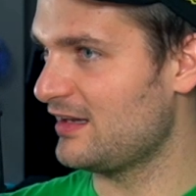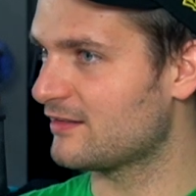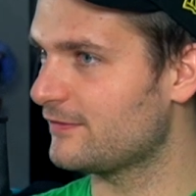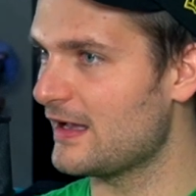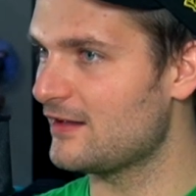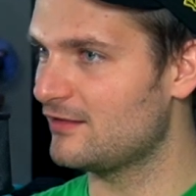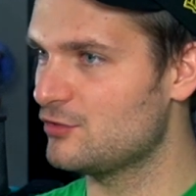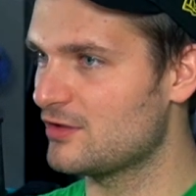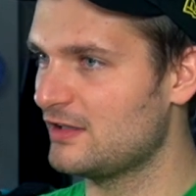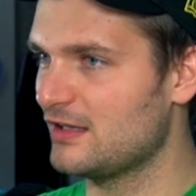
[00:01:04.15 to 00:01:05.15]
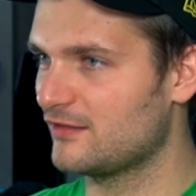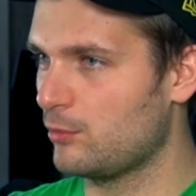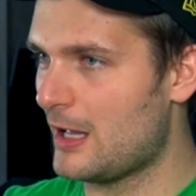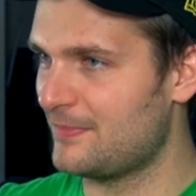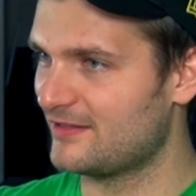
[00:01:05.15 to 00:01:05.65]
his face, you just see his
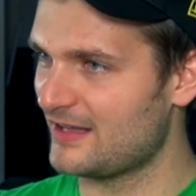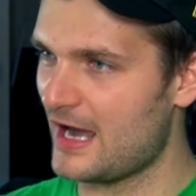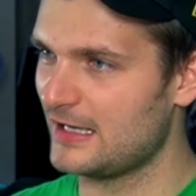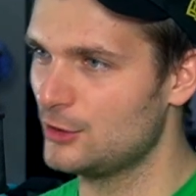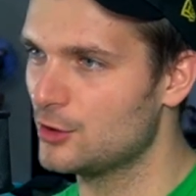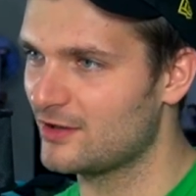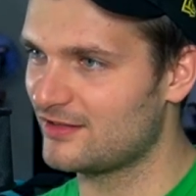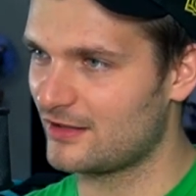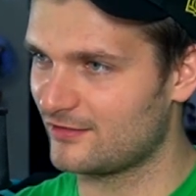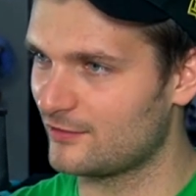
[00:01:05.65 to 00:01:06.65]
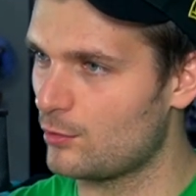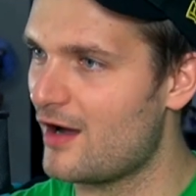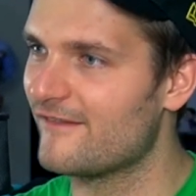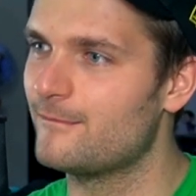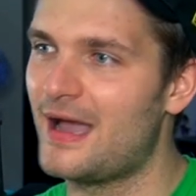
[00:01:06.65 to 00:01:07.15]
whip, his hat, he looks like a
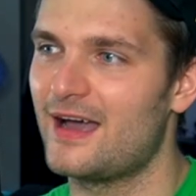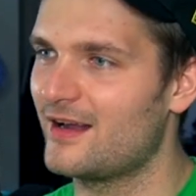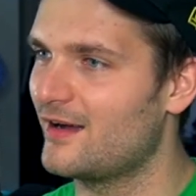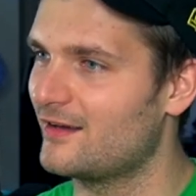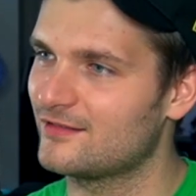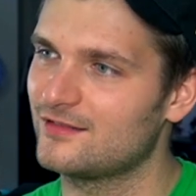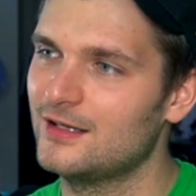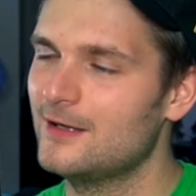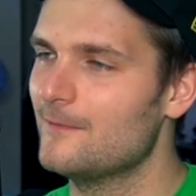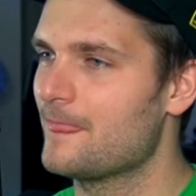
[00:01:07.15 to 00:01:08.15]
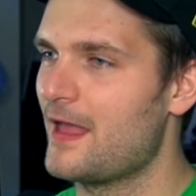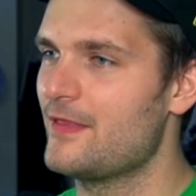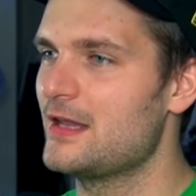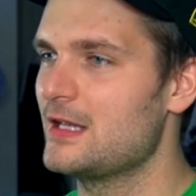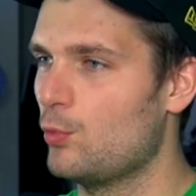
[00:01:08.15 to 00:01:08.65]
suave badass, and
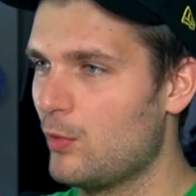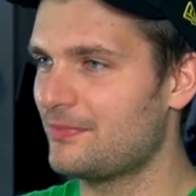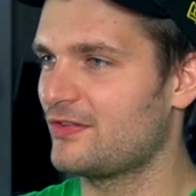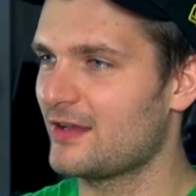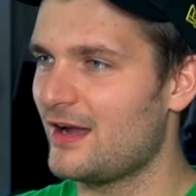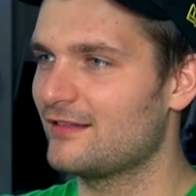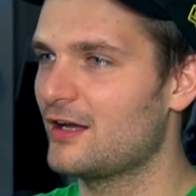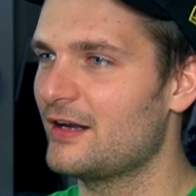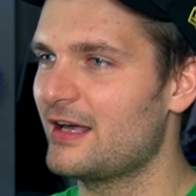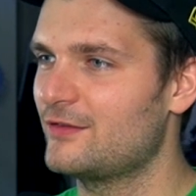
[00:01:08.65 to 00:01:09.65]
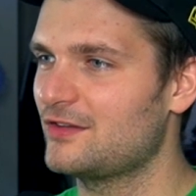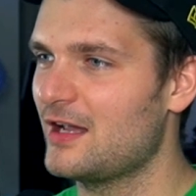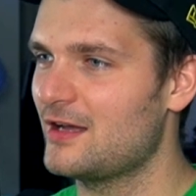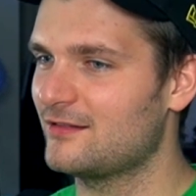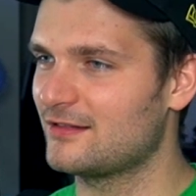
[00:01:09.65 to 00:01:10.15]
then he whips the guy's gun out of his
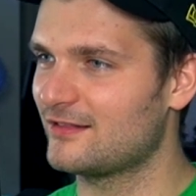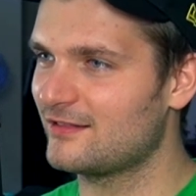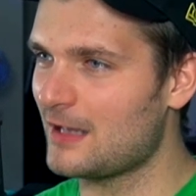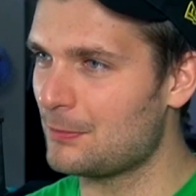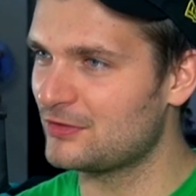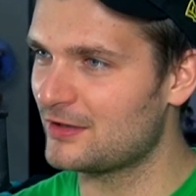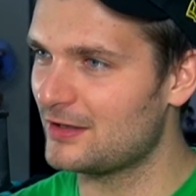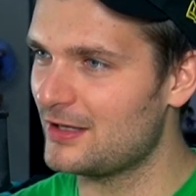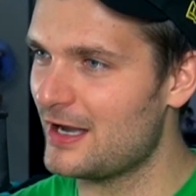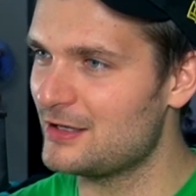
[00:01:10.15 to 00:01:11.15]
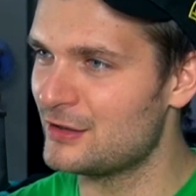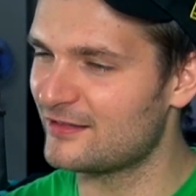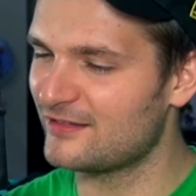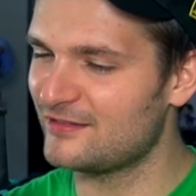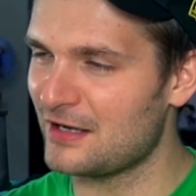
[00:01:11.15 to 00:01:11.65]
hands and steps into the light, and
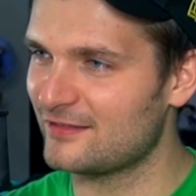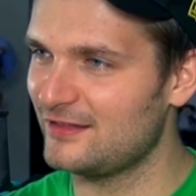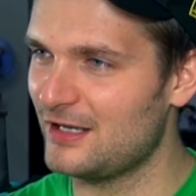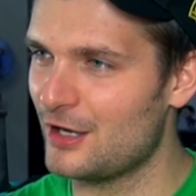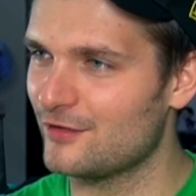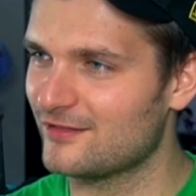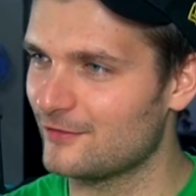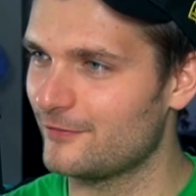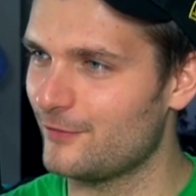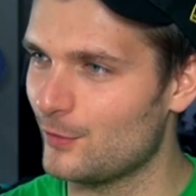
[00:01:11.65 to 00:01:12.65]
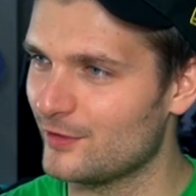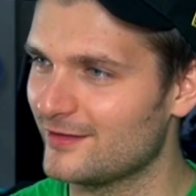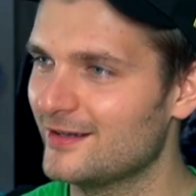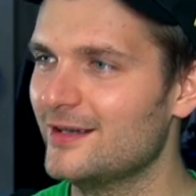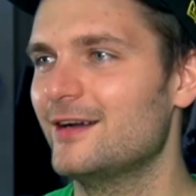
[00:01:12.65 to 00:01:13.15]
it's sexy Harrison
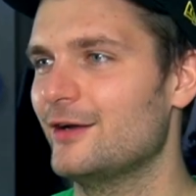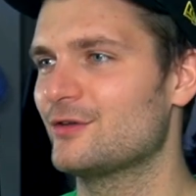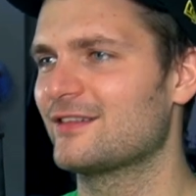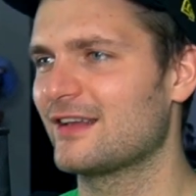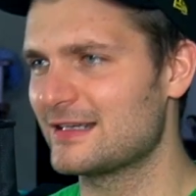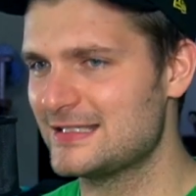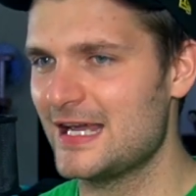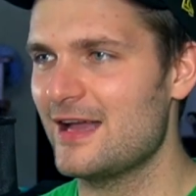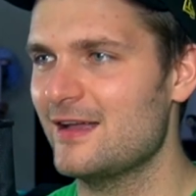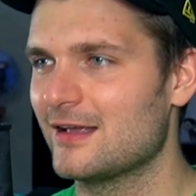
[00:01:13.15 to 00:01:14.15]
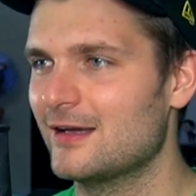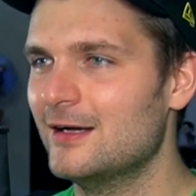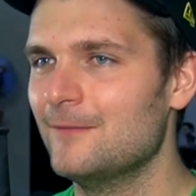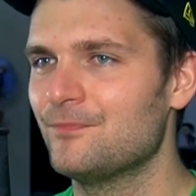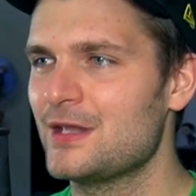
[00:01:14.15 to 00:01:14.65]
Ford. You're just like, dang,
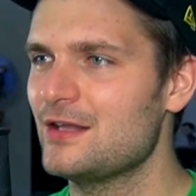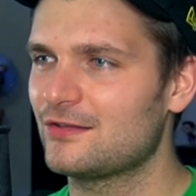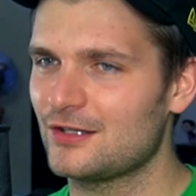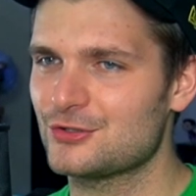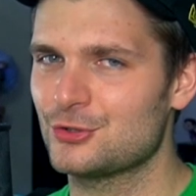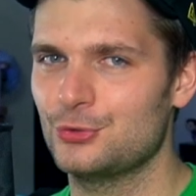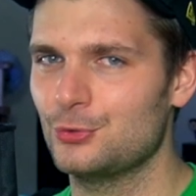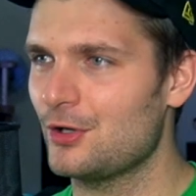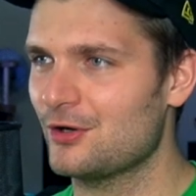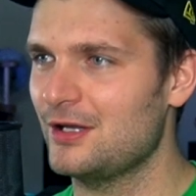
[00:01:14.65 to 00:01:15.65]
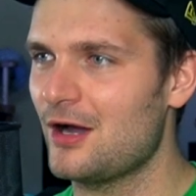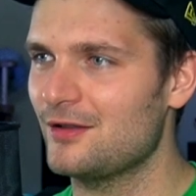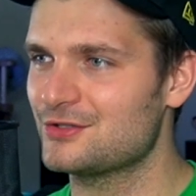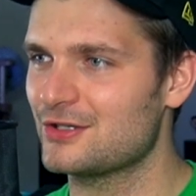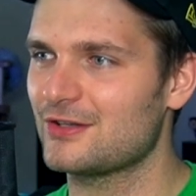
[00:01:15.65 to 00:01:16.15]
he's such a cool
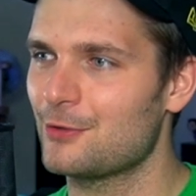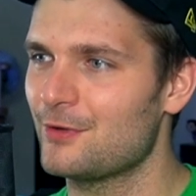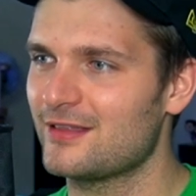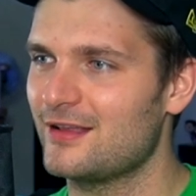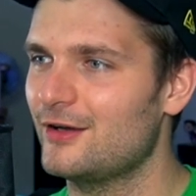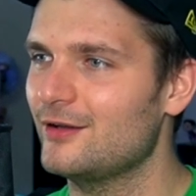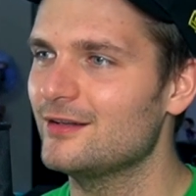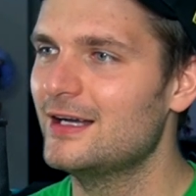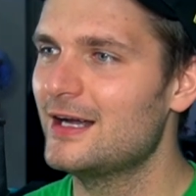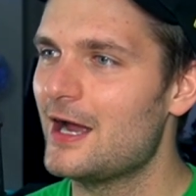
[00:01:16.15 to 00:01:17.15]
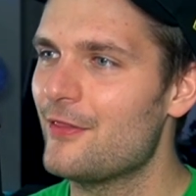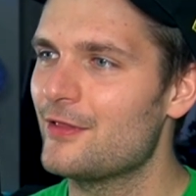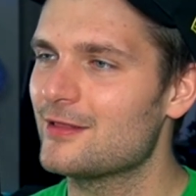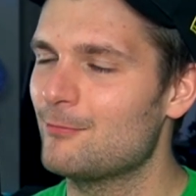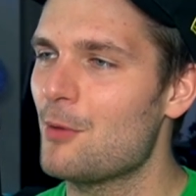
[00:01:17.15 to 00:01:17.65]
archaeologist, like what the hell? And
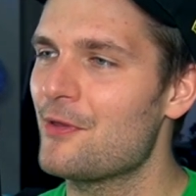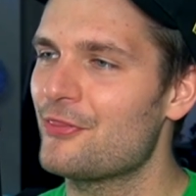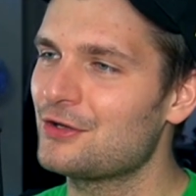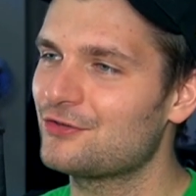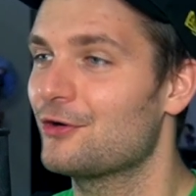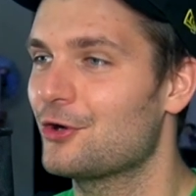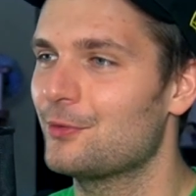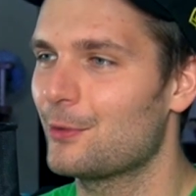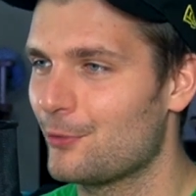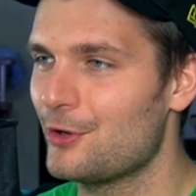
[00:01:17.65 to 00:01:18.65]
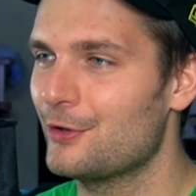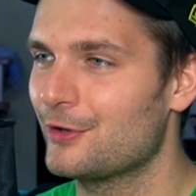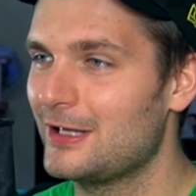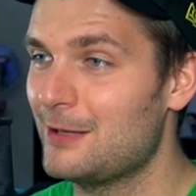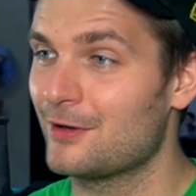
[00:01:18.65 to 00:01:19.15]
then the moment things start going
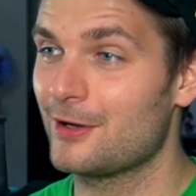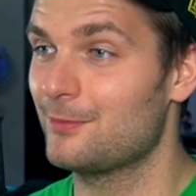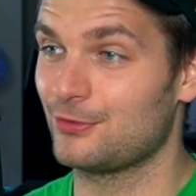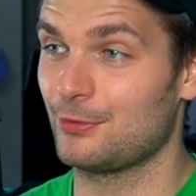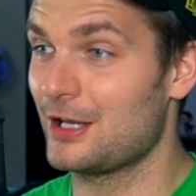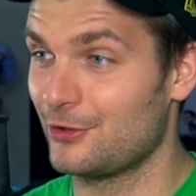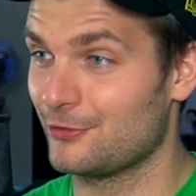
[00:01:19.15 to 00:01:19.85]
wrong, he becomes a regular